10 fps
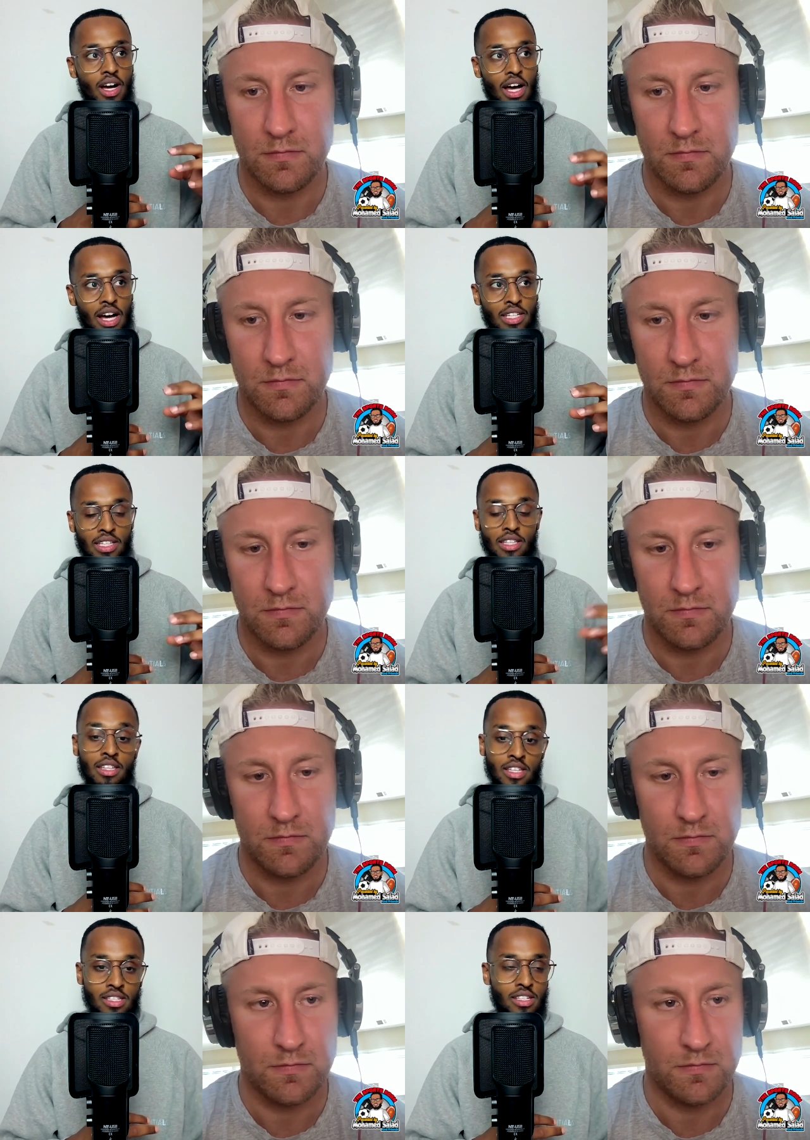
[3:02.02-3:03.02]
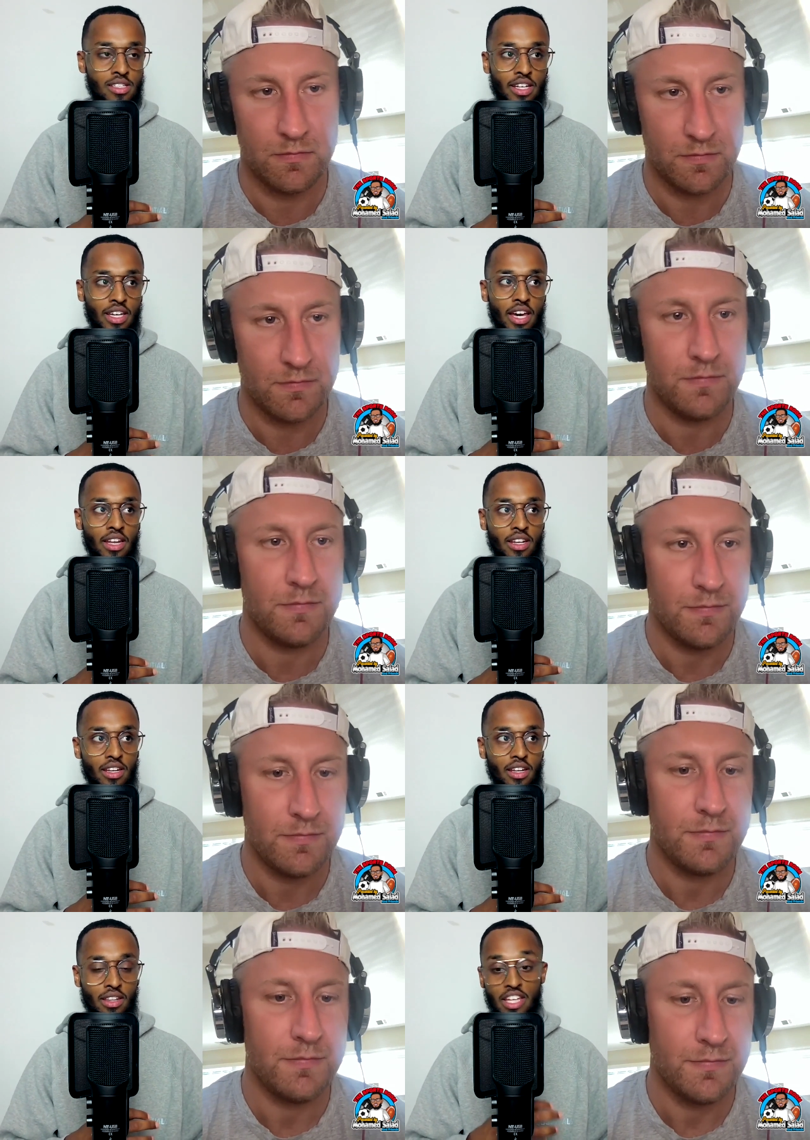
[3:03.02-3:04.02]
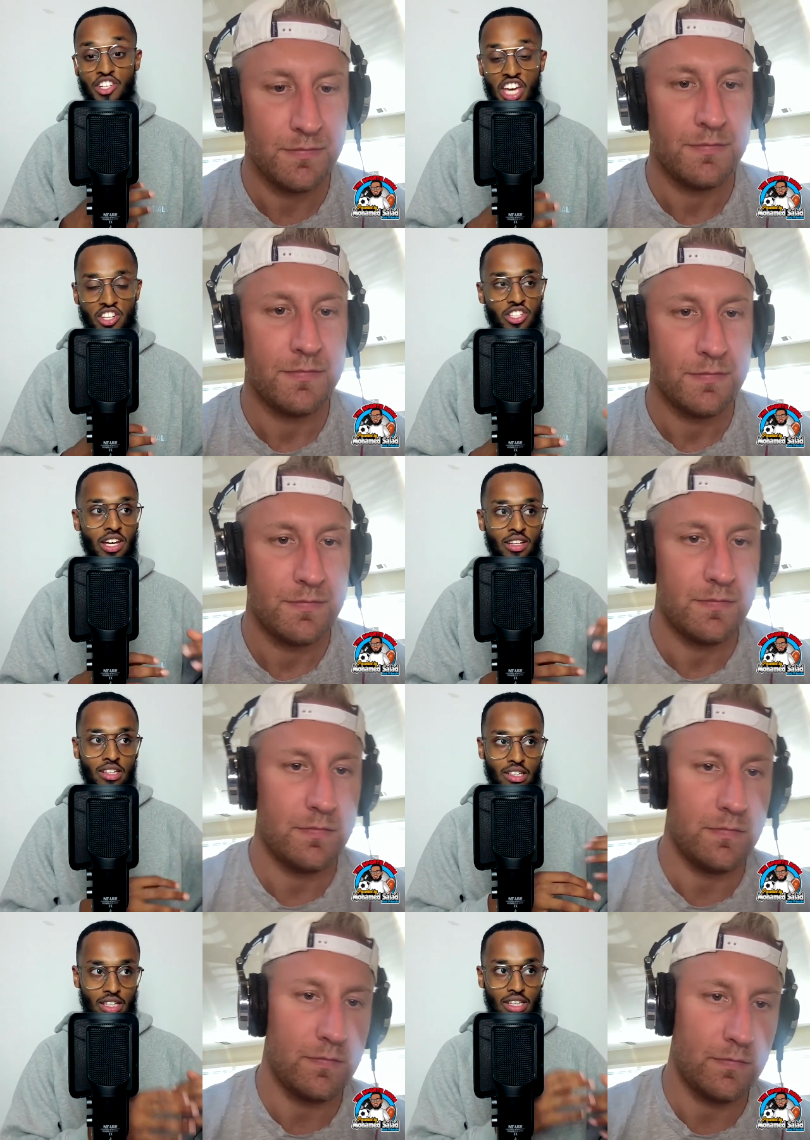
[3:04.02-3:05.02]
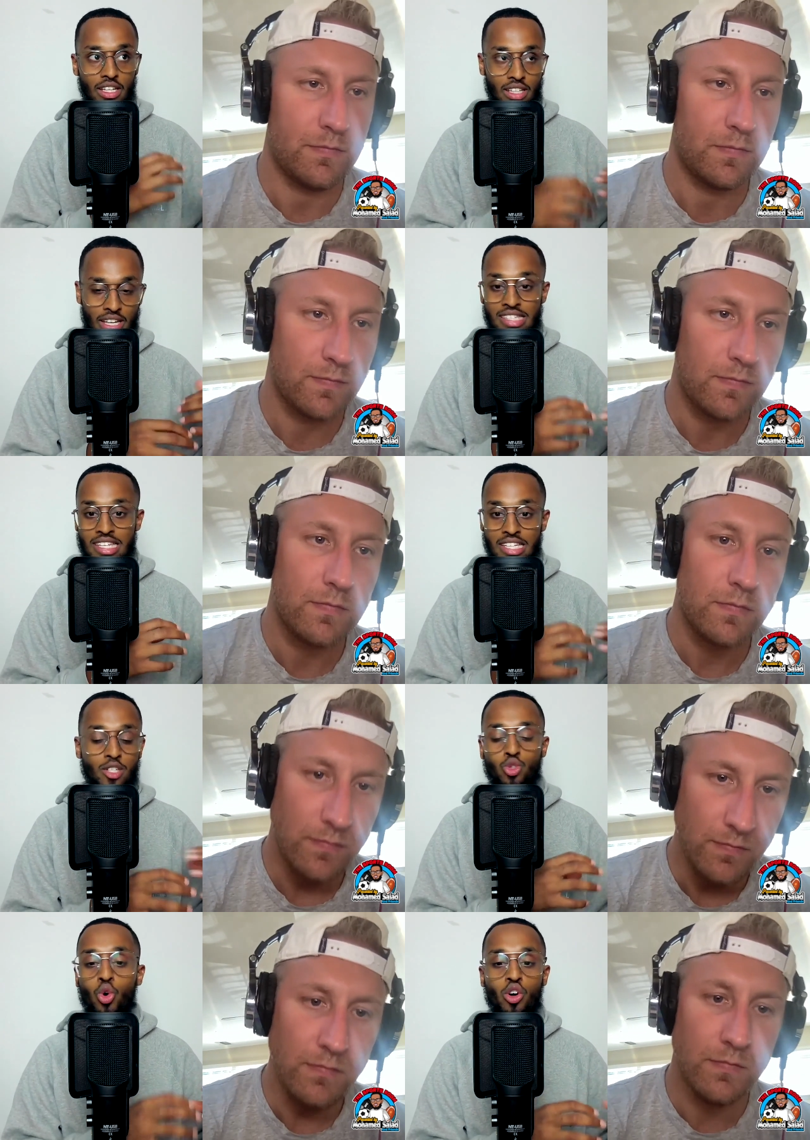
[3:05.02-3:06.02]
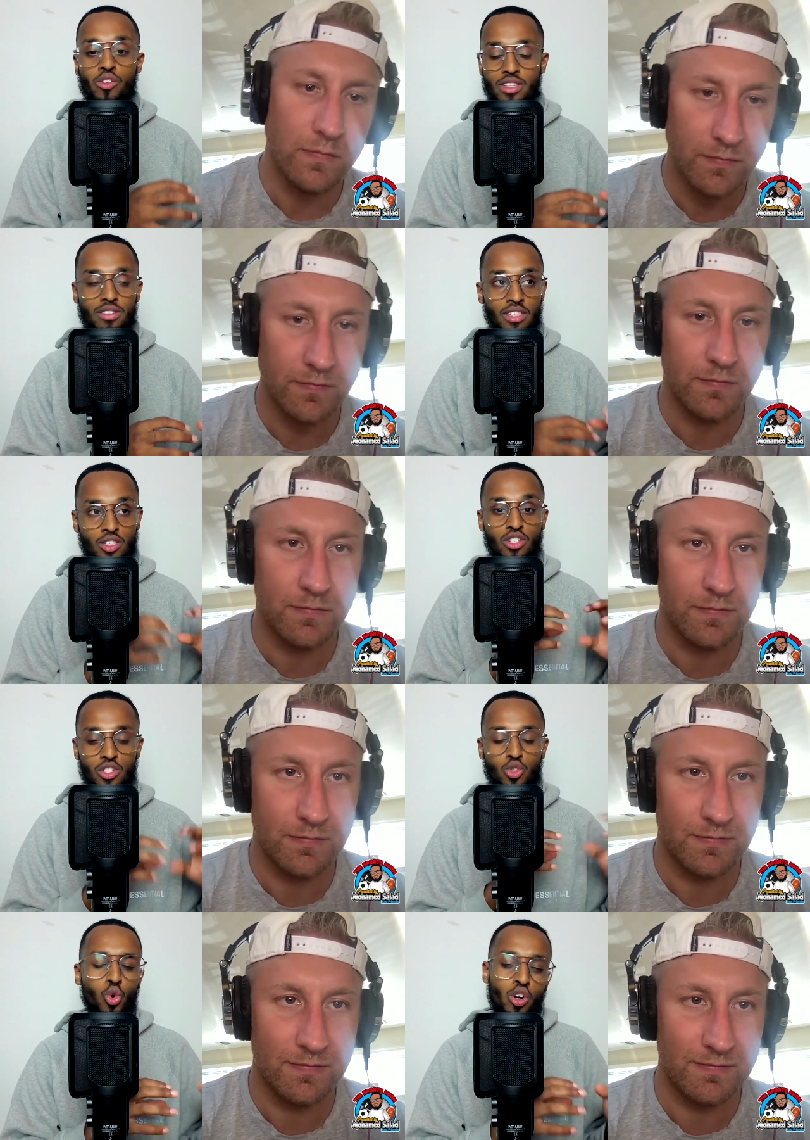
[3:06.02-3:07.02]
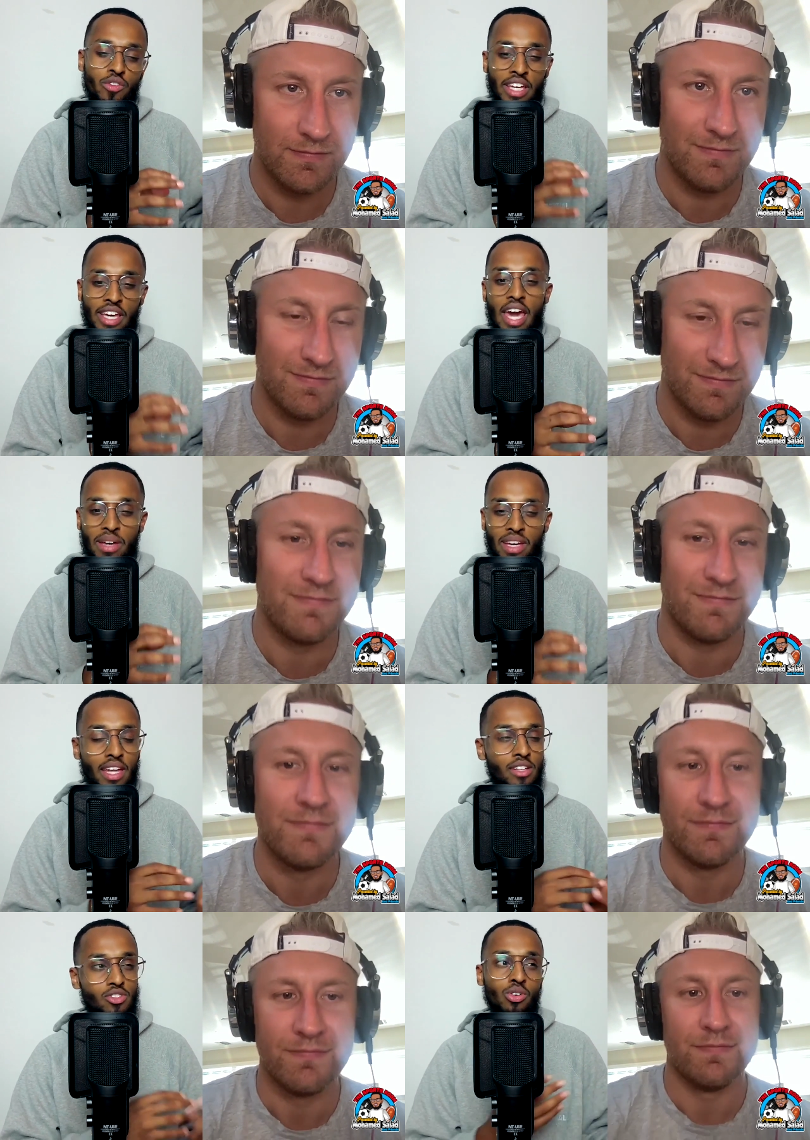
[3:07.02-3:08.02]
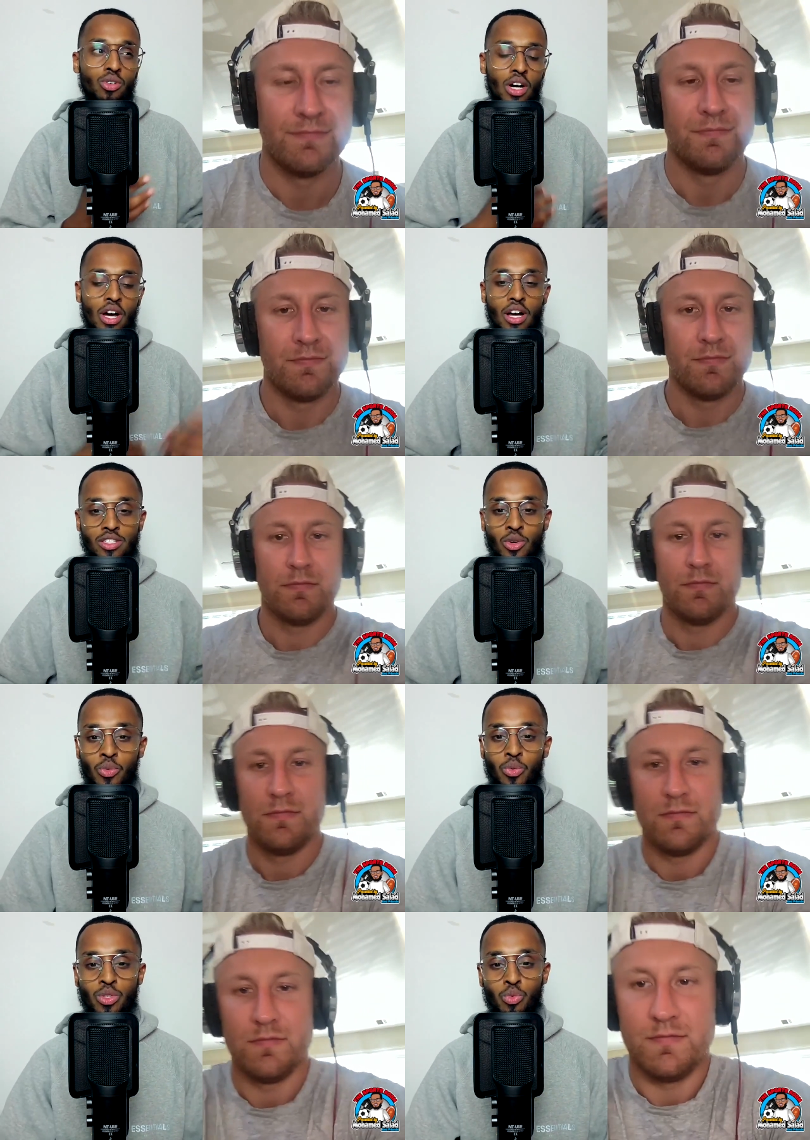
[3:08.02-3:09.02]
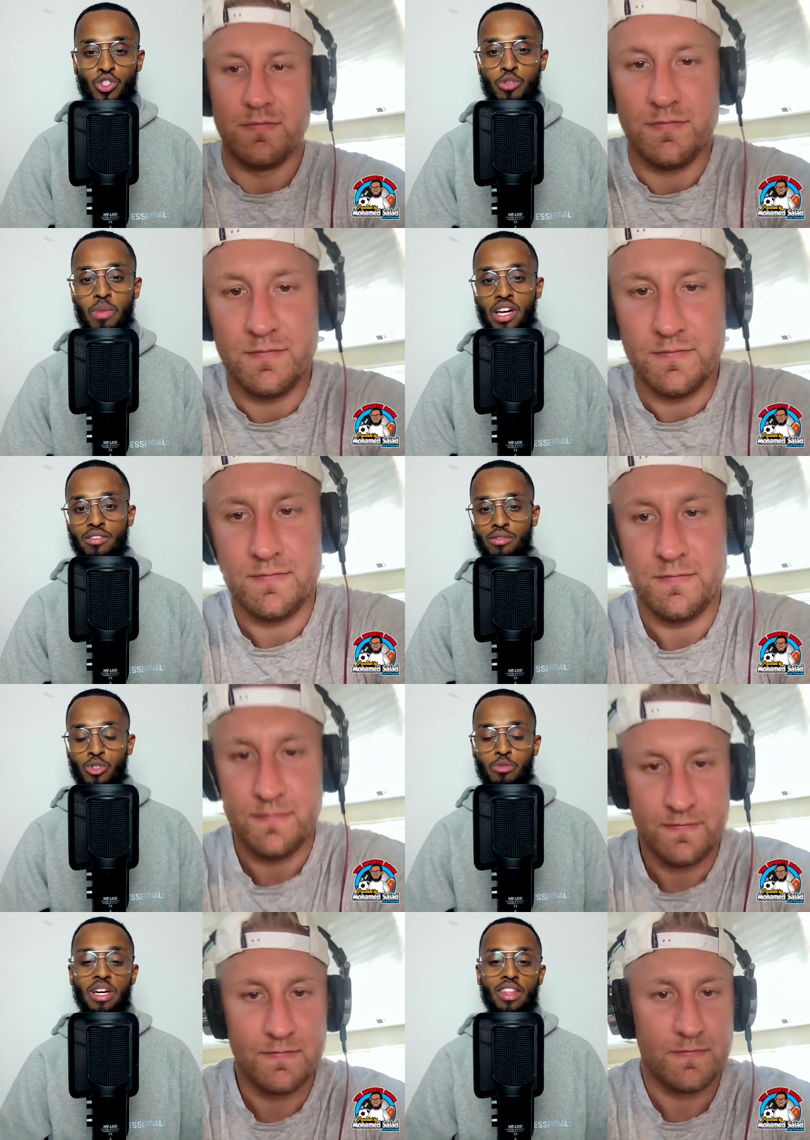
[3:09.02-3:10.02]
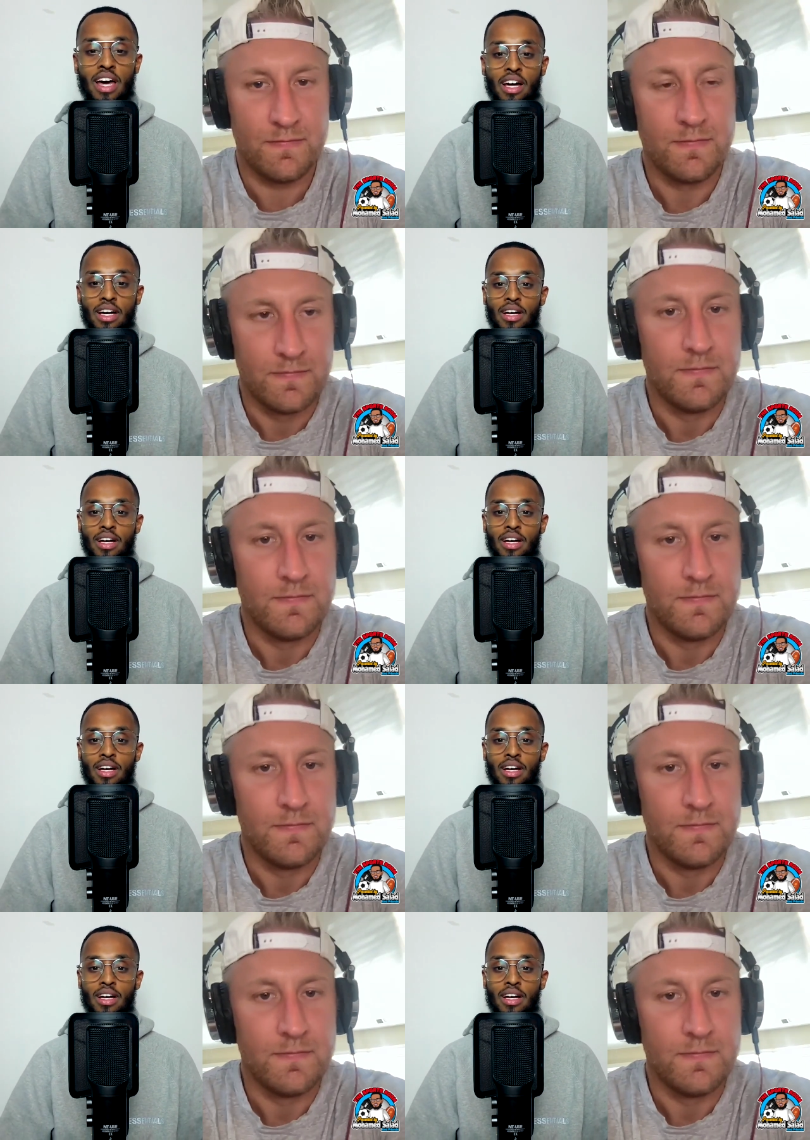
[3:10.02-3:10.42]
Speaker 1: And this season again, they changed it and it's it's a talk of the it's, it's talk of the game again. So so what what do you make of what do you make of that?